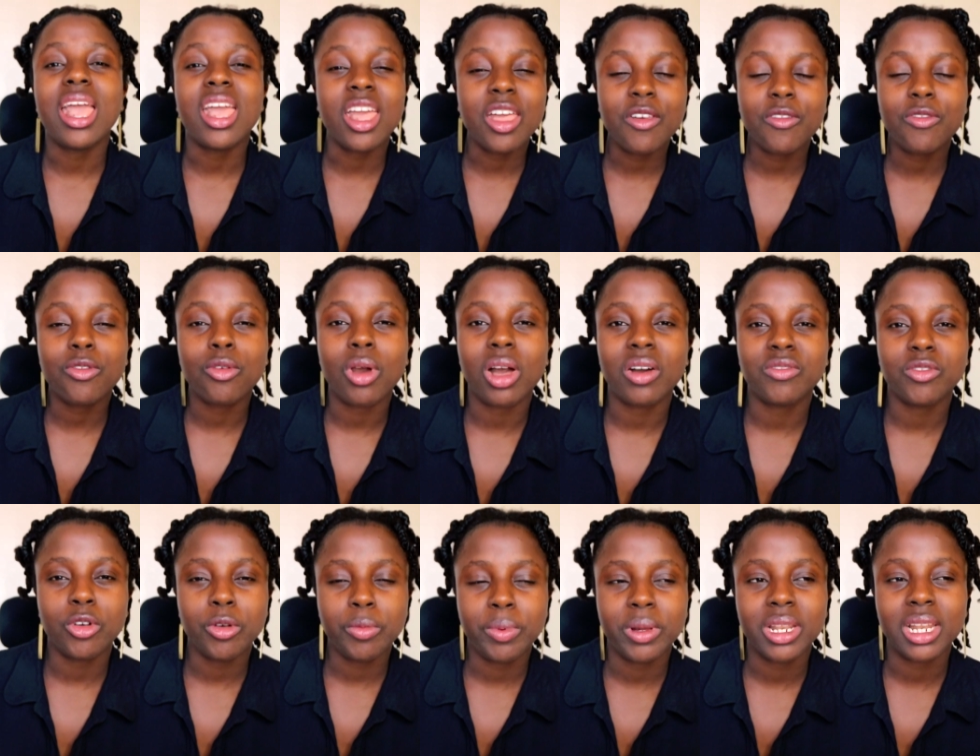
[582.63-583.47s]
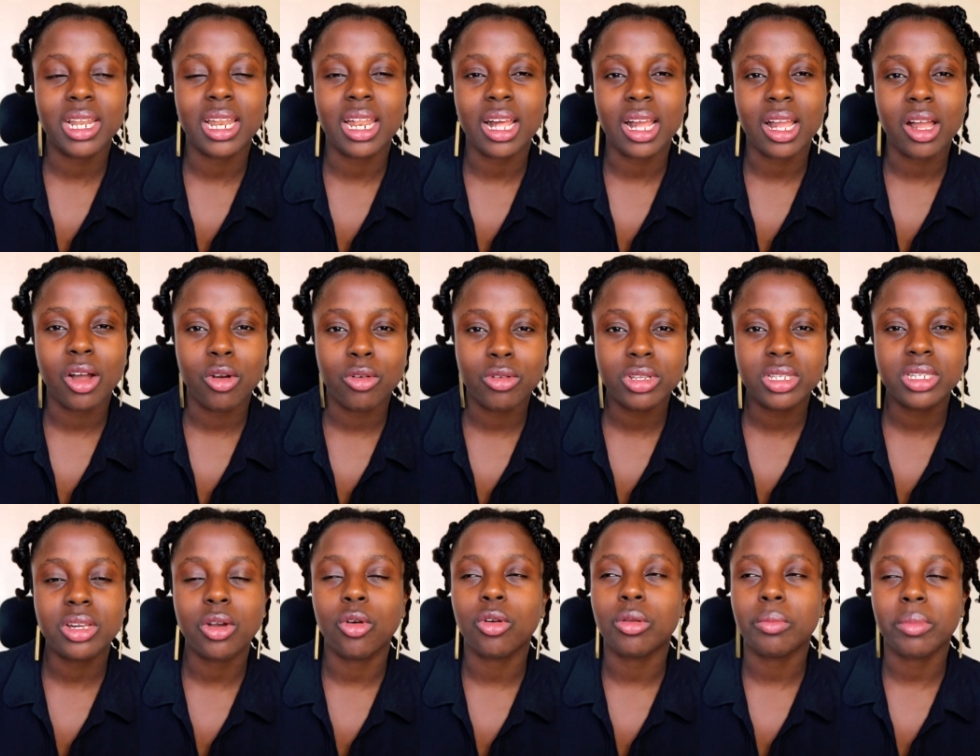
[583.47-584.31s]
if you have opened an
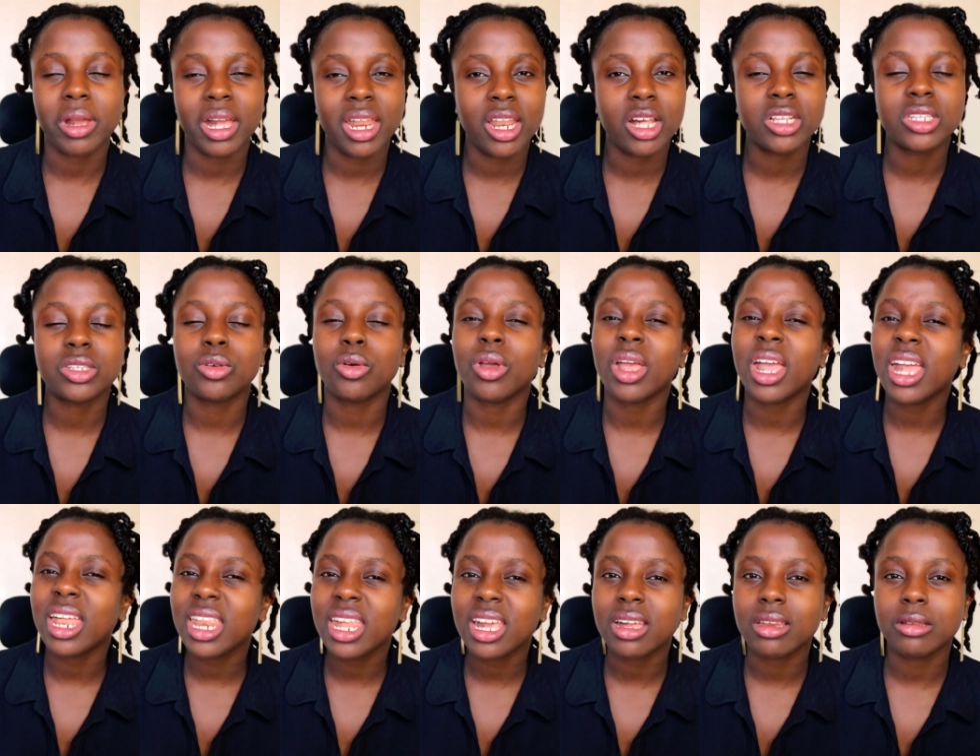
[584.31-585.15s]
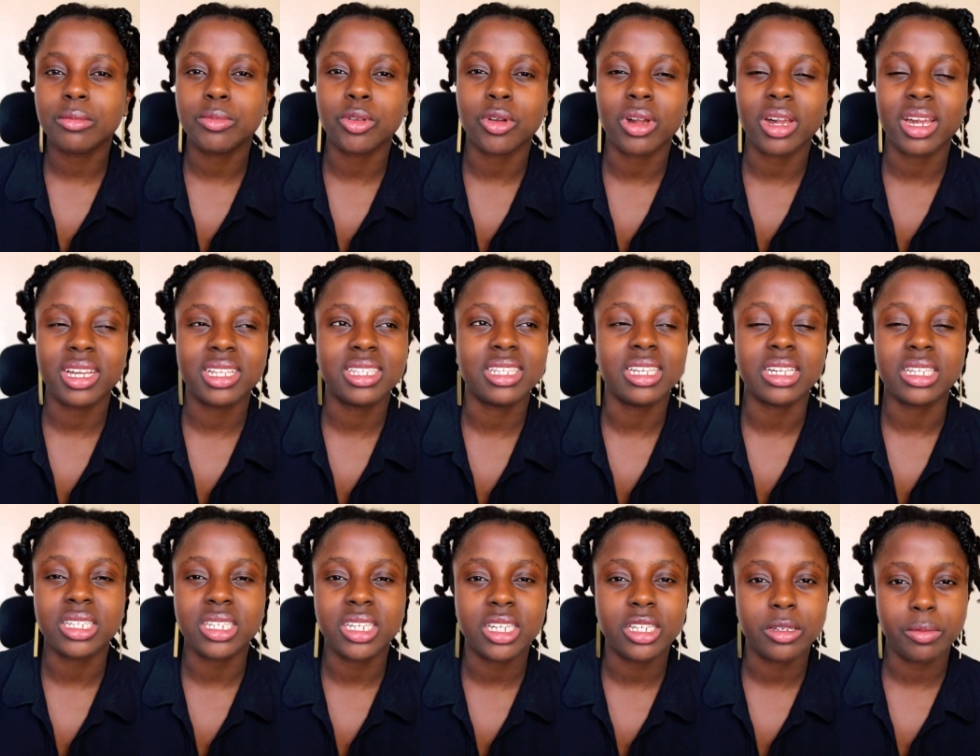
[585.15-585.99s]
account on Binance or any cryptocurrency
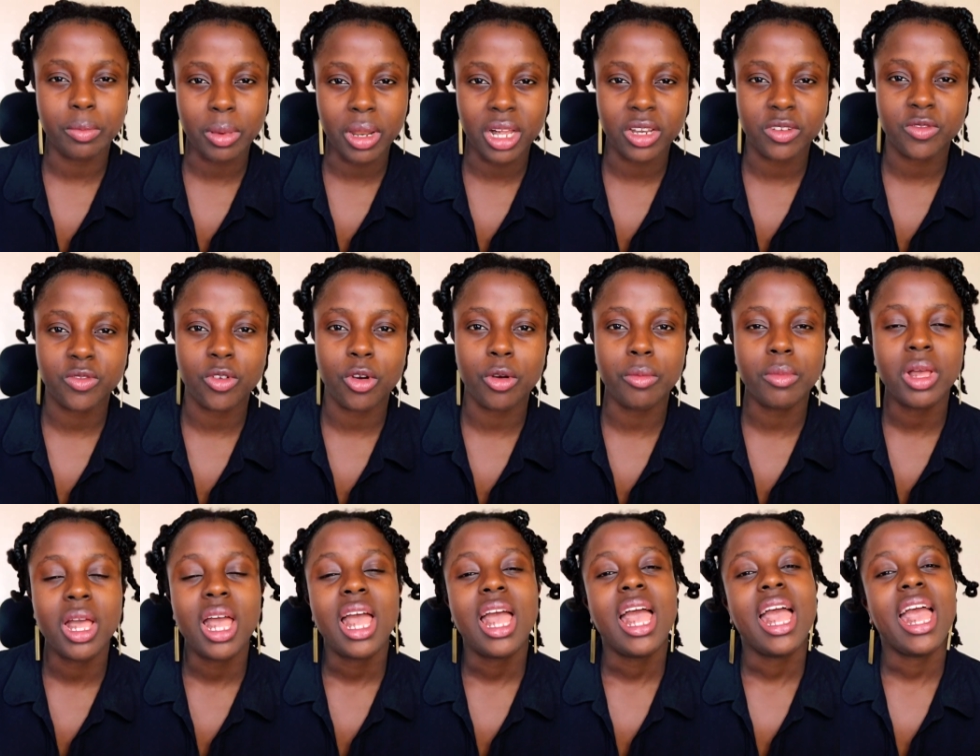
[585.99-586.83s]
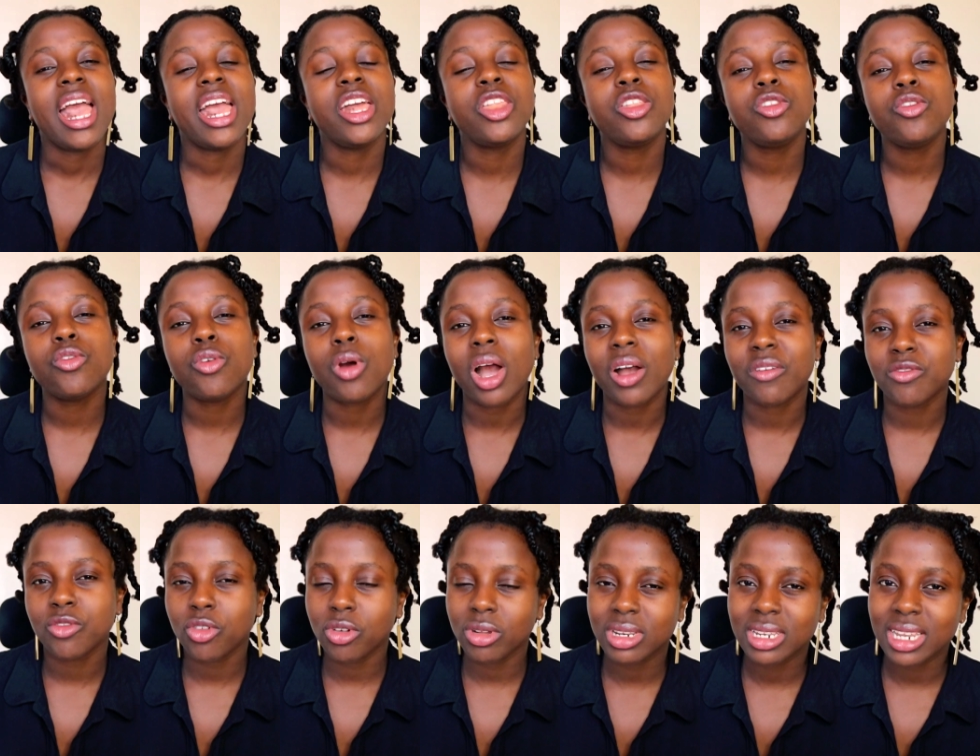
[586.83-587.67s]
exchange platform and you
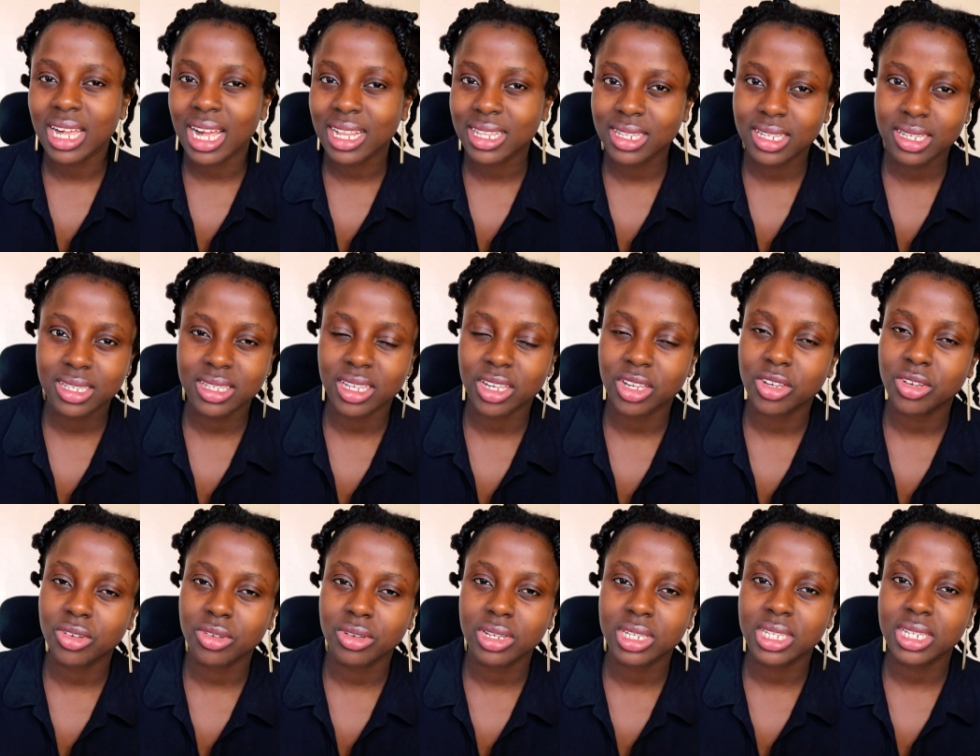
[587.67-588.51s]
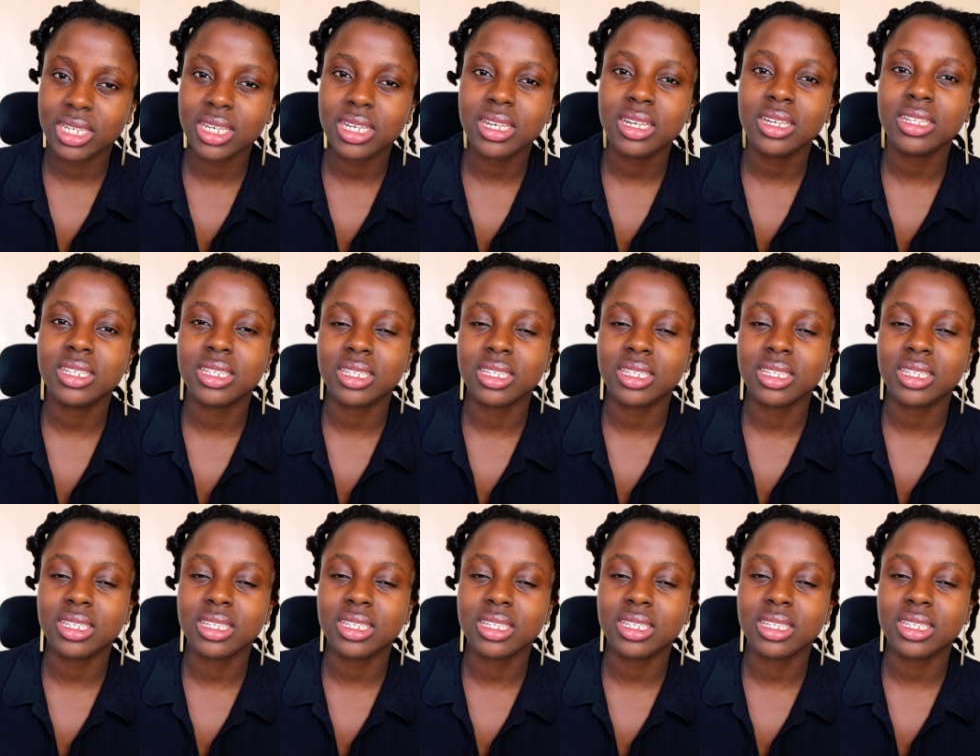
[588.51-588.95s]
have not done the security